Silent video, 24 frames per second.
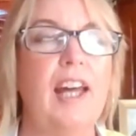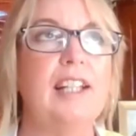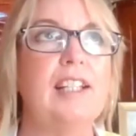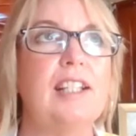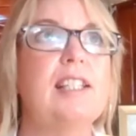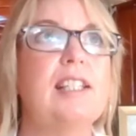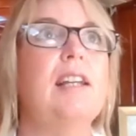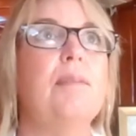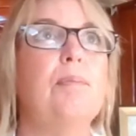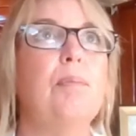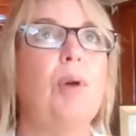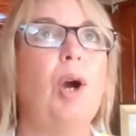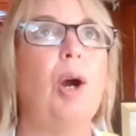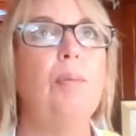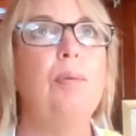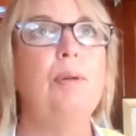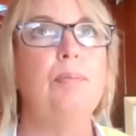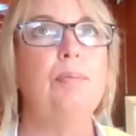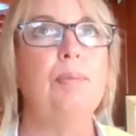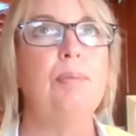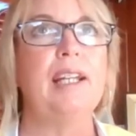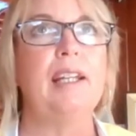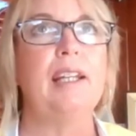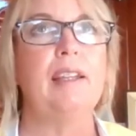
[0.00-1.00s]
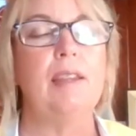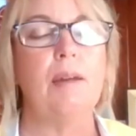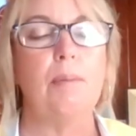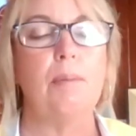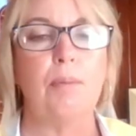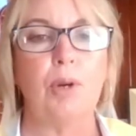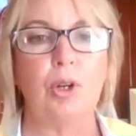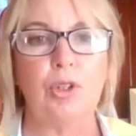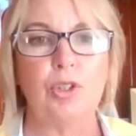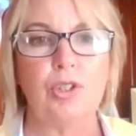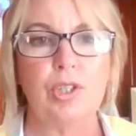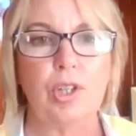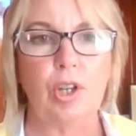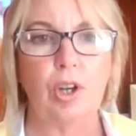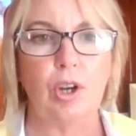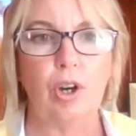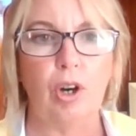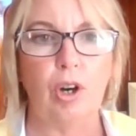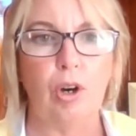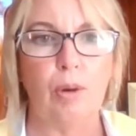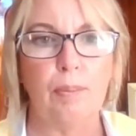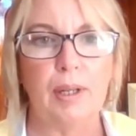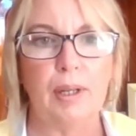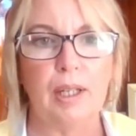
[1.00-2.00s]
That's probably the most
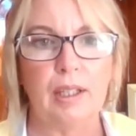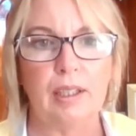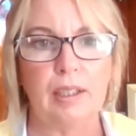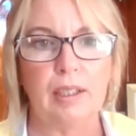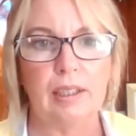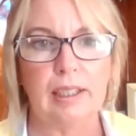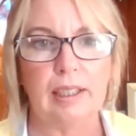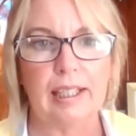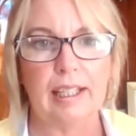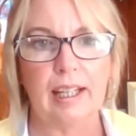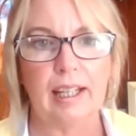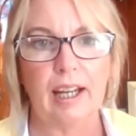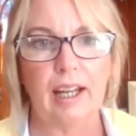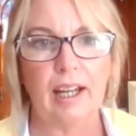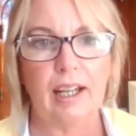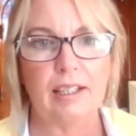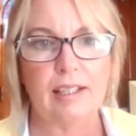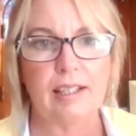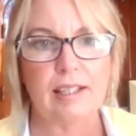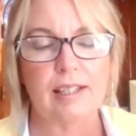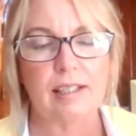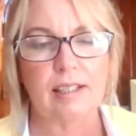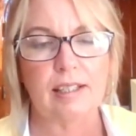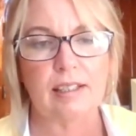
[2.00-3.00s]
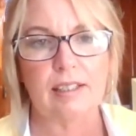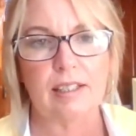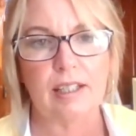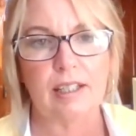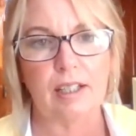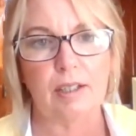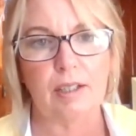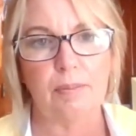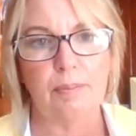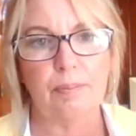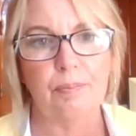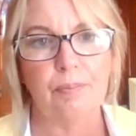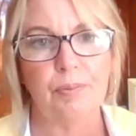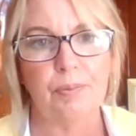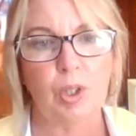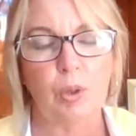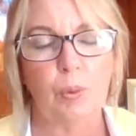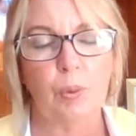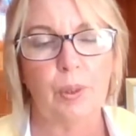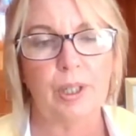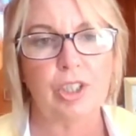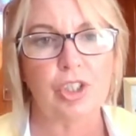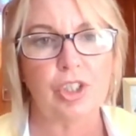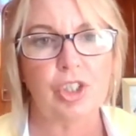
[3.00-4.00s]
commonly asked
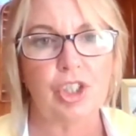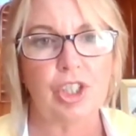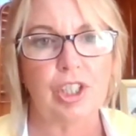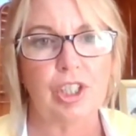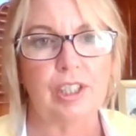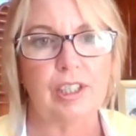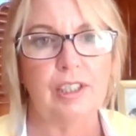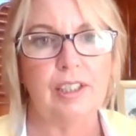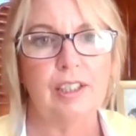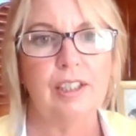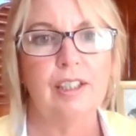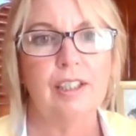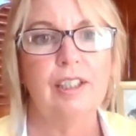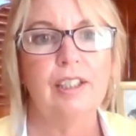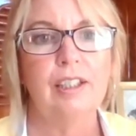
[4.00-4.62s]
question.